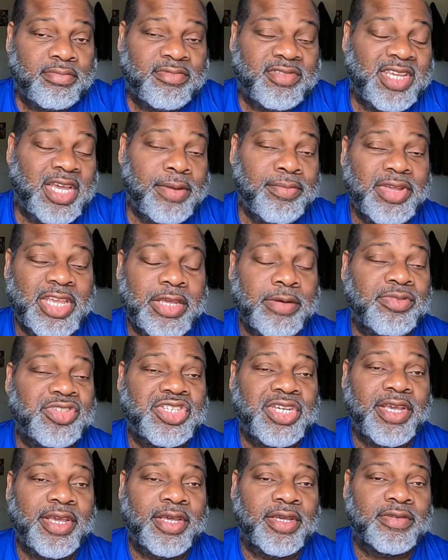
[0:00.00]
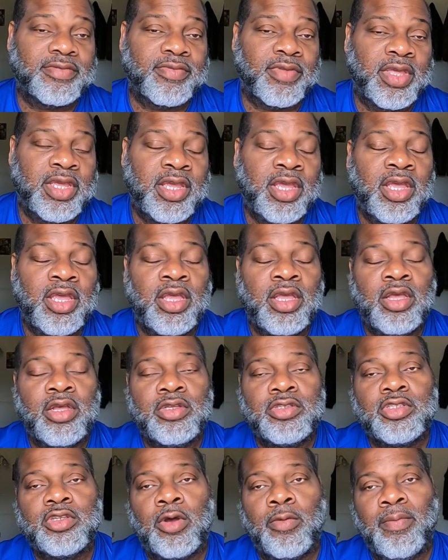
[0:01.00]
So I'm gonna give them a chance.
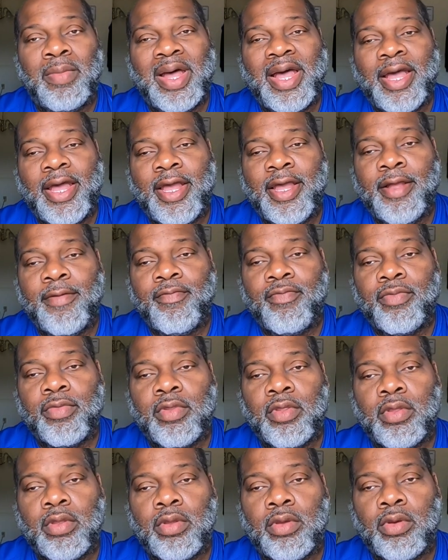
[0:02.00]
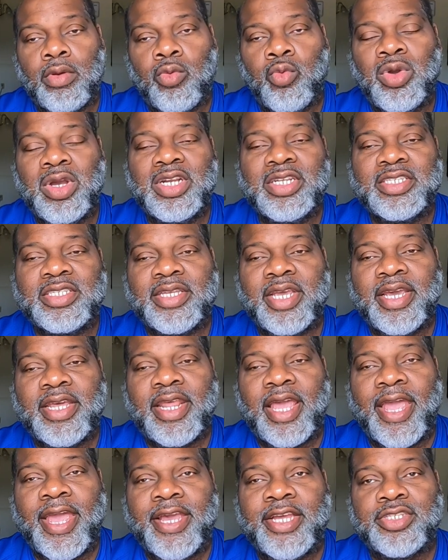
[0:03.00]
So my real
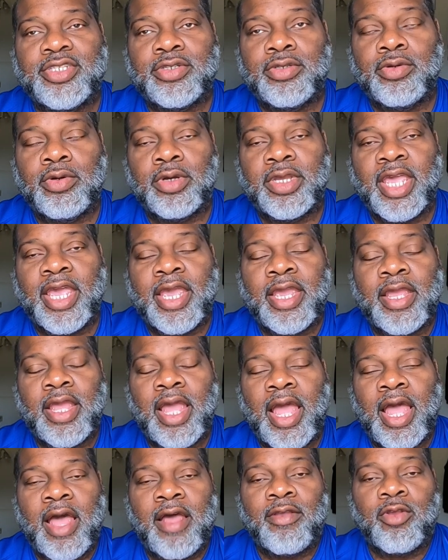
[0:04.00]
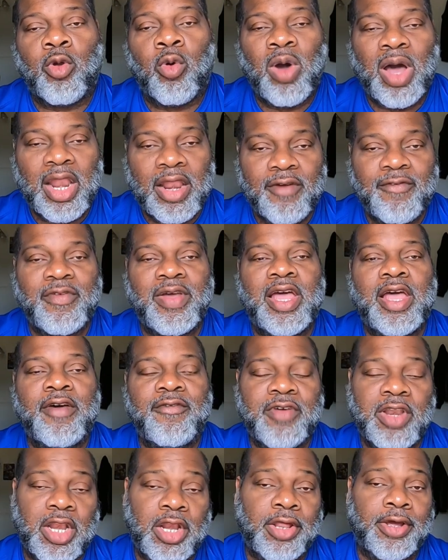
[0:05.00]
estate agent, okay, I qualify
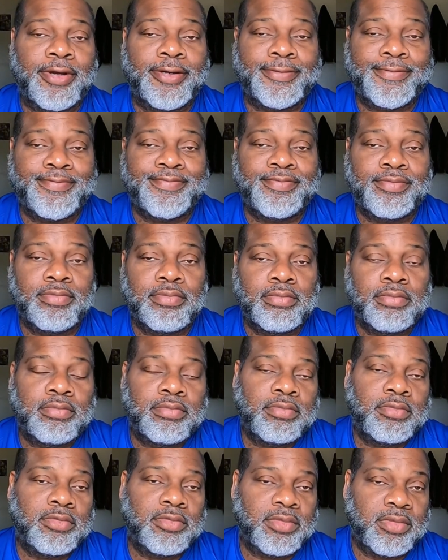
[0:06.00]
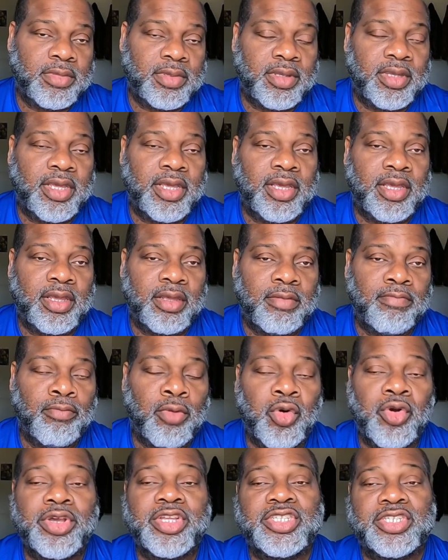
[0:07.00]
for the loan.
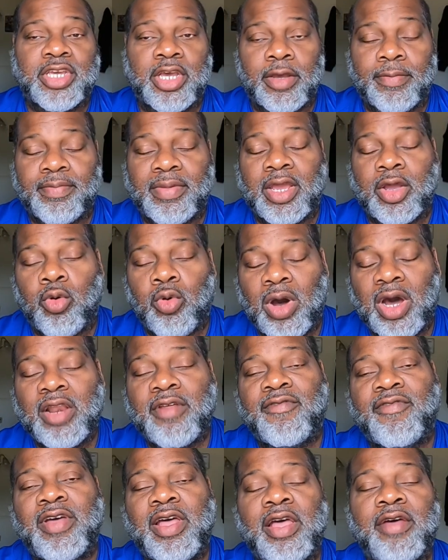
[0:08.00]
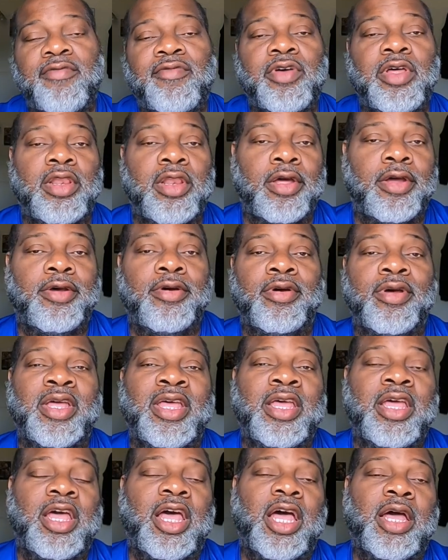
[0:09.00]
Mortgage company. I qualify for the loan.
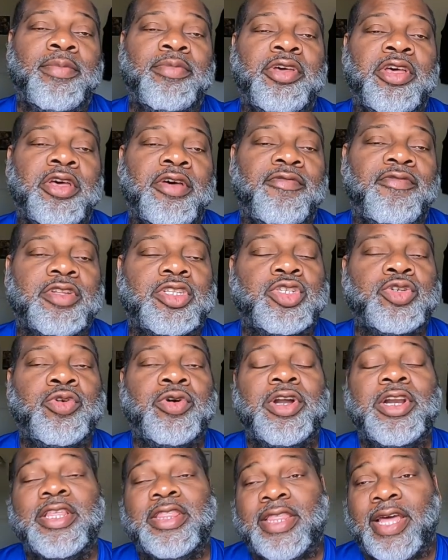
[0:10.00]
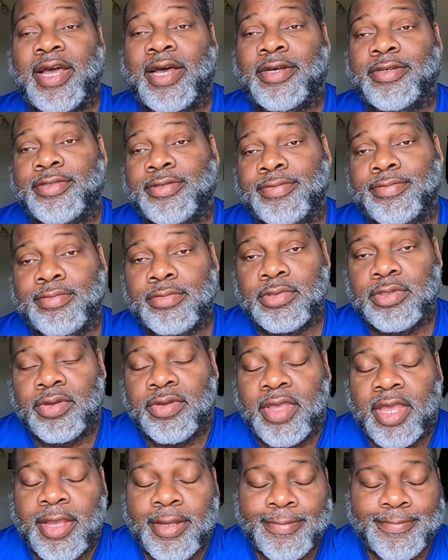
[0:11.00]
I'm good for $200,000.
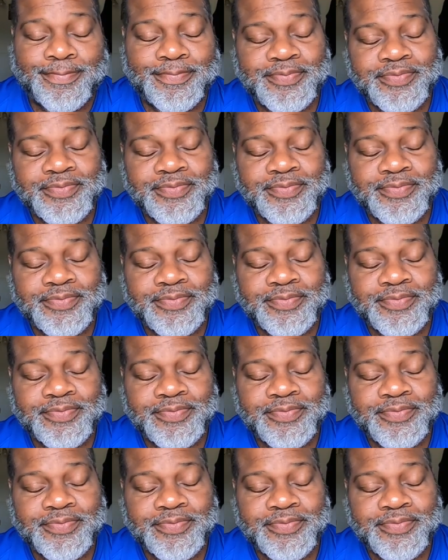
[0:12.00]
Okay.